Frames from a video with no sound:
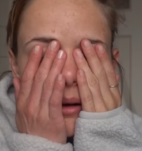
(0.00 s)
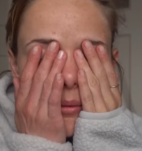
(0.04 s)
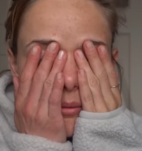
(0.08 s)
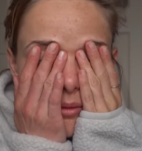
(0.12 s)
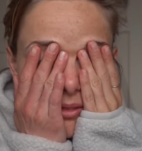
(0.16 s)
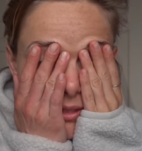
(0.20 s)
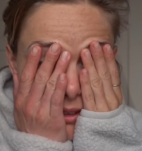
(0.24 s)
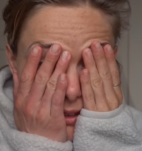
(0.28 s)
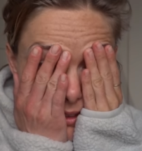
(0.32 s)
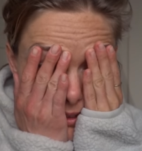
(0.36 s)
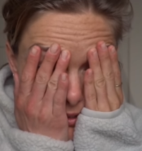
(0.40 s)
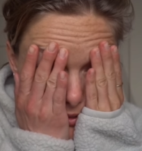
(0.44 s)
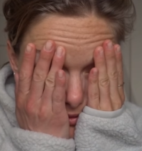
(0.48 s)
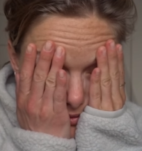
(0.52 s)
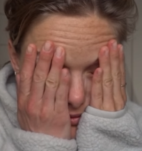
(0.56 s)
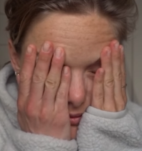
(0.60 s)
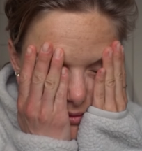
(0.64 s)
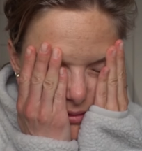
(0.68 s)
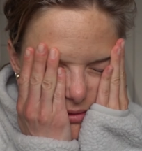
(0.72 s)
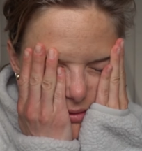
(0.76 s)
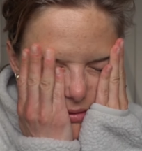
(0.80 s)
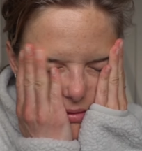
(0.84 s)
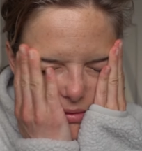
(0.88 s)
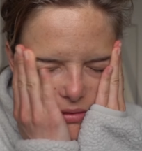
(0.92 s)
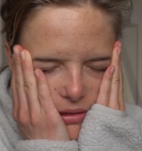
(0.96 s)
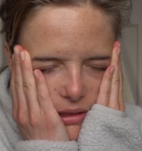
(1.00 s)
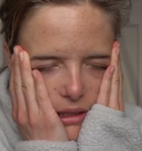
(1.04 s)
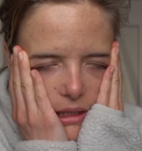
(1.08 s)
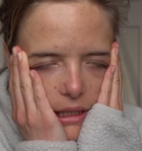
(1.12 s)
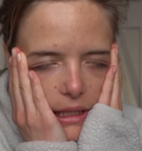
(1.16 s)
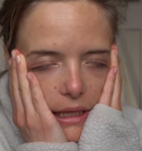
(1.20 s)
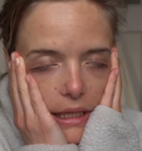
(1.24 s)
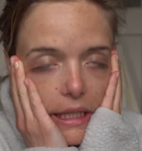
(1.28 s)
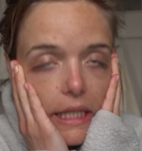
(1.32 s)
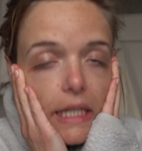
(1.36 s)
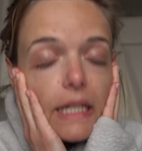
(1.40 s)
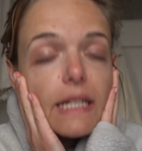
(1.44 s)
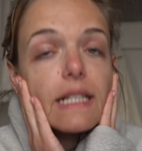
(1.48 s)
I'm feeling
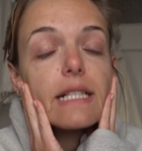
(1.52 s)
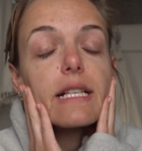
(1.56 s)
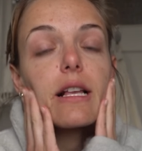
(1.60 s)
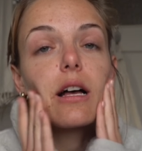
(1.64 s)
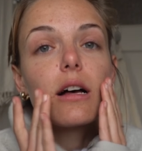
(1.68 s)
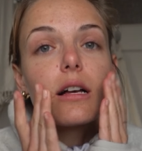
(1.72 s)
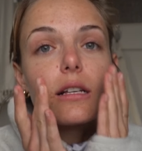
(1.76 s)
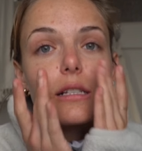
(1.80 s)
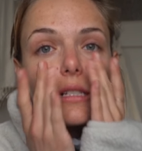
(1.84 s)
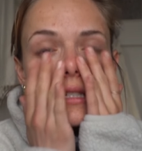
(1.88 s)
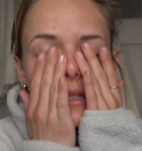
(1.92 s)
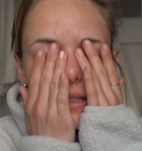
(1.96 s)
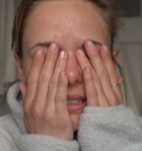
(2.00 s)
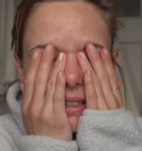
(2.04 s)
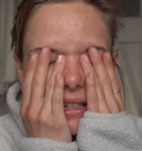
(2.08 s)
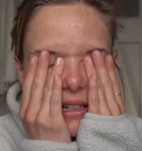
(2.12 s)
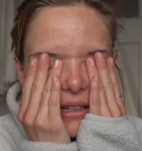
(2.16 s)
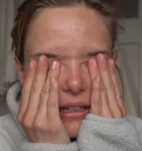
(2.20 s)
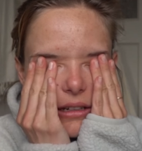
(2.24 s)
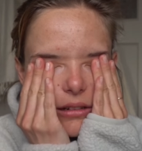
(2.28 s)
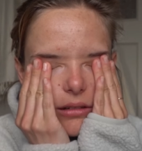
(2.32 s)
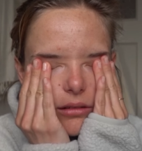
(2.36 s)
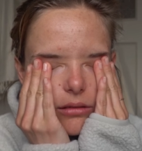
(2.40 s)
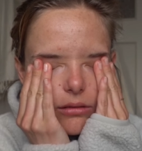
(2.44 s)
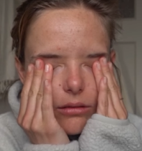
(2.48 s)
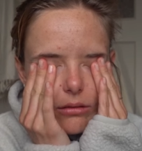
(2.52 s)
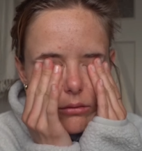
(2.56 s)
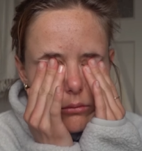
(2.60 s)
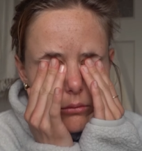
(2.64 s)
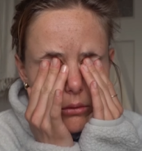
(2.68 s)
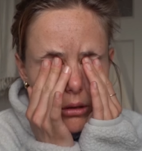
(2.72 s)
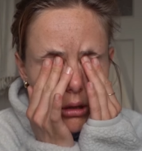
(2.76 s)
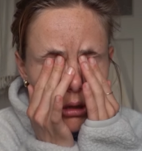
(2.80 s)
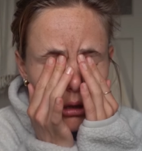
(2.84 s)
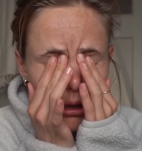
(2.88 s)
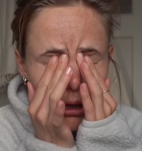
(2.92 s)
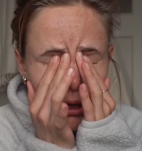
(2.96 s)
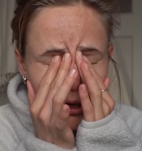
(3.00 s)
really exhausted.
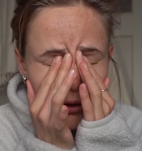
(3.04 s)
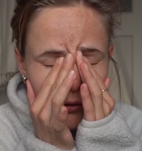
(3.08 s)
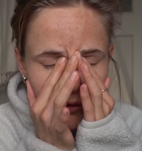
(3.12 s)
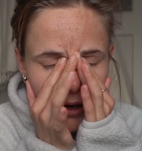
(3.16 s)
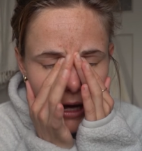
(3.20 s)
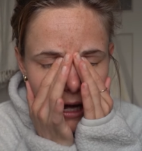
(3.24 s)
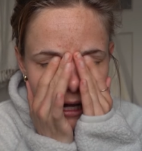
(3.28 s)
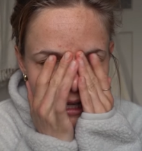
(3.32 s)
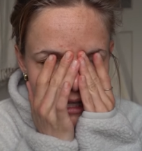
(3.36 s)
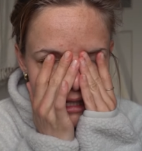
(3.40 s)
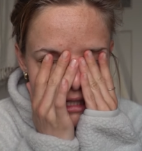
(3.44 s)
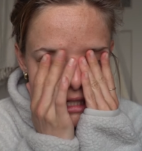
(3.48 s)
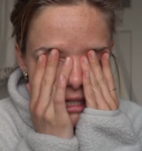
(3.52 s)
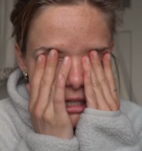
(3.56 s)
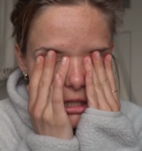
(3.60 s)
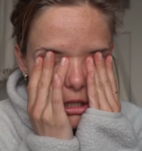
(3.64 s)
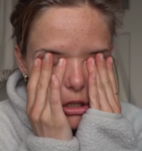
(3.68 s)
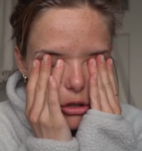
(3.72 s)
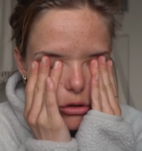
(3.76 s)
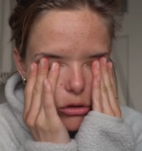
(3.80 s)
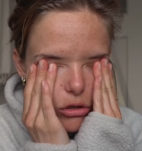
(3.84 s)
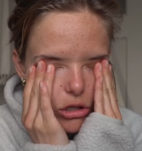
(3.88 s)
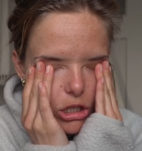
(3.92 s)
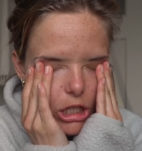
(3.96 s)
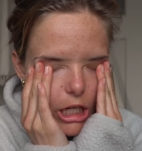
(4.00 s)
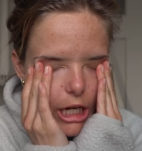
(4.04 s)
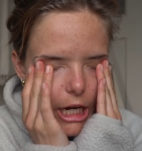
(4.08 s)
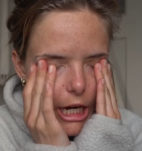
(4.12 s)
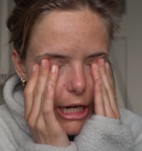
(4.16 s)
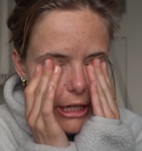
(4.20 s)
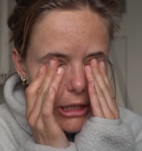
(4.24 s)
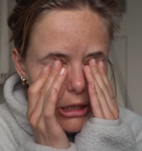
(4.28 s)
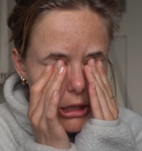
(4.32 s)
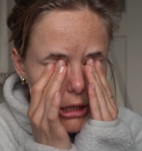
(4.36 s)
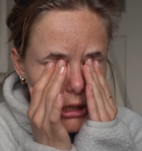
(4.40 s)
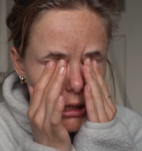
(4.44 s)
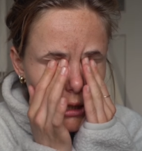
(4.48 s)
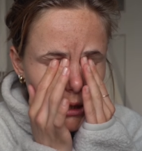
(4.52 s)
A lot of altitude
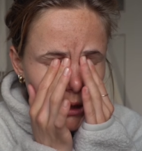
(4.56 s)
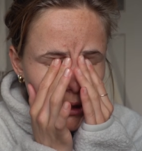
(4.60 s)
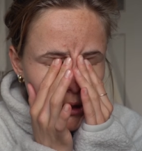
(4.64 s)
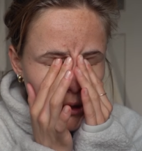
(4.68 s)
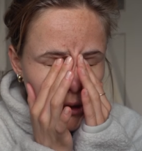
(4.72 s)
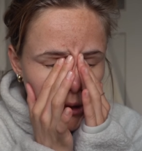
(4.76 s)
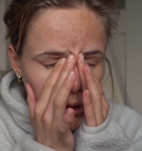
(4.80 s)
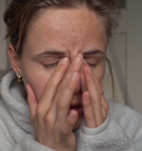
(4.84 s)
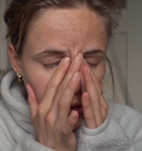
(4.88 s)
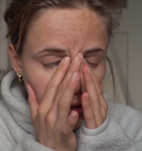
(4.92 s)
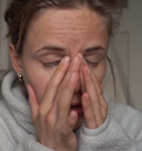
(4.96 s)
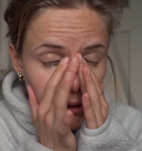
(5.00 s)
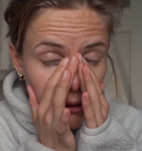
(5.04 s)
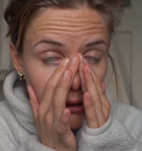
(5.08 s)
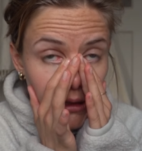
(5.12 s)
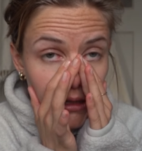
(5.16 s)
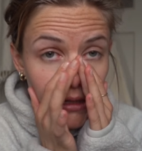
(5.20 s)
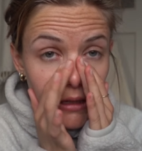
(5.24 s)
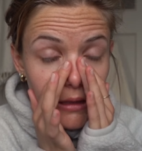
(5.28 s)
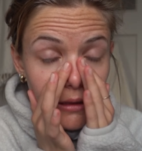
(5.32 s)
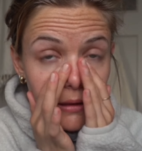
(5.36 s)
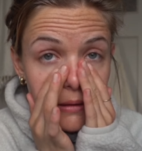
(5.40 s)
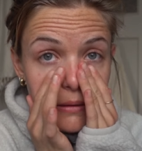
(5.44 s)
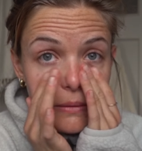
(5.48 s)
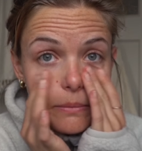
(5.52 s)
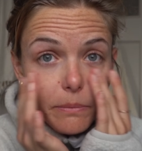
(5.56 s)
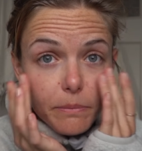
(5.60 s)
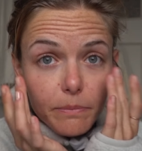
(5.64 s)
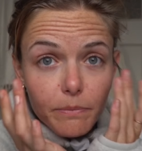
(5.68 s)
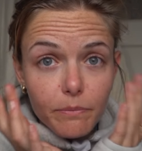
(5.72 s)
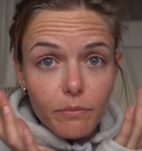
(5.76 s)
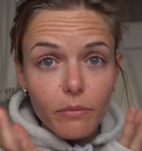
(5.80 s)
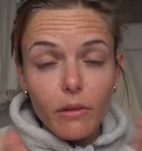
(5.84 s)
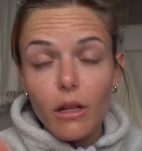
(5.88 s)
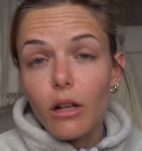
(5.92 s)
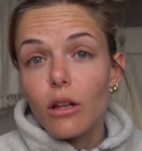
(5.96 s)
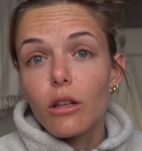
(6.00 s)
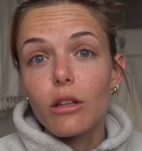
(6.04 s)
changes and
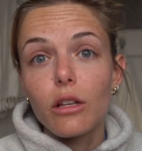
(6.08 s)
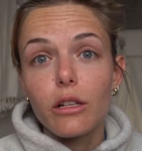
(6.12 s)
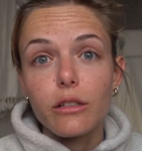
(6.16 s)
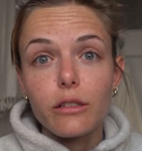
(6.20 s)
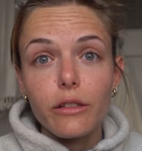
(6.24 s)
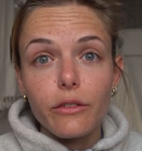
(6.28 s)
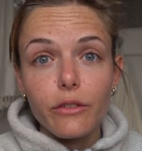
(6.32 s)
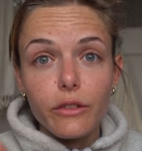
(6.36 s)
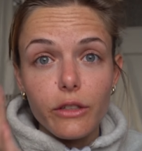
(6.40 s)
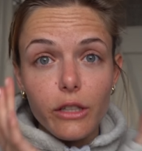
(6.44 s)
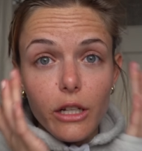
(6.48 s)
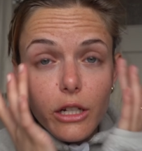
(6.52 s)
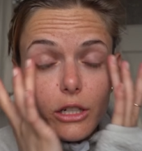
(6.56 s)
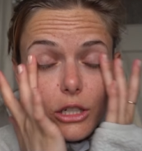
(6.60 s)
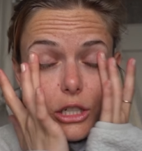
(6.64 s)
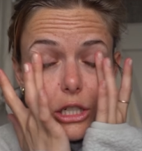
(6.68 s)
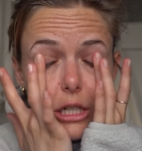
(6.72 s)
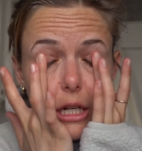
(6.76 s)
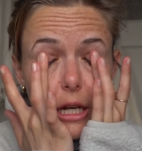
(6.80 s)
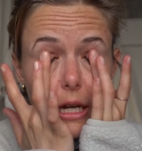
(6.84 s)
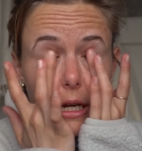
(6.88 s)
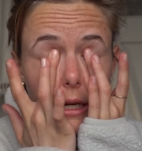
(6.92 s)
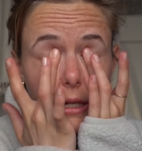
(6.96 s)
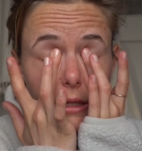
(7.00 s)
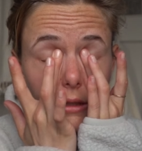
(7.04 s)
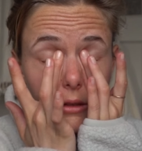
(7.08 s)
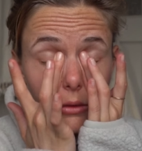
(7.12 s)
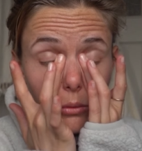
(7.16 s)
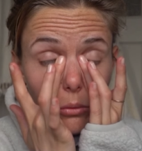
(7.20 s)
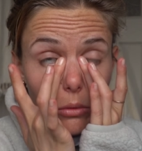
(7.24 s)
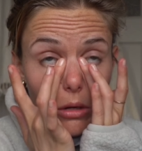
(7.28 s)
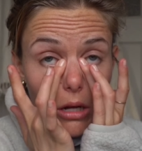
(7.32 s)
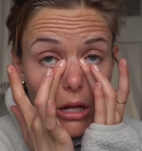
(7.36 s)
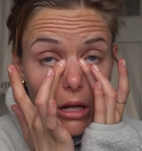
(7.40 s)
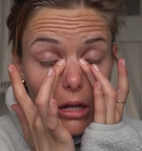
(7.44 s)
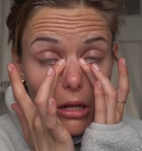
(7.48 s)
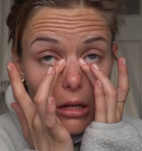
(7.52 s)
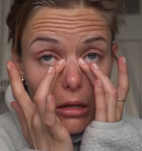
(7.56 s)
lots of sunshine as
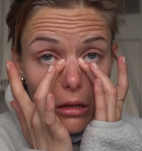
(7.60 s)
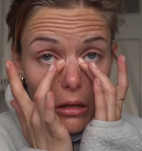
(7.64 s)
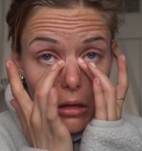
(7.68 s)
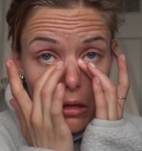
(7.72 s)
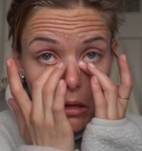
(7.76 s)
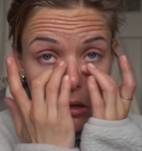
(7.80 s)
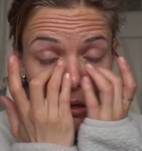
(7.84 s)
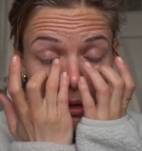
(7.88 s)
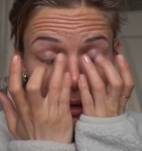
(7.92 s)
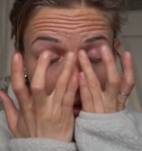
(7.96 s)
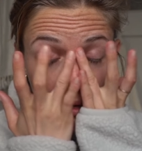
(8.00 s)
well.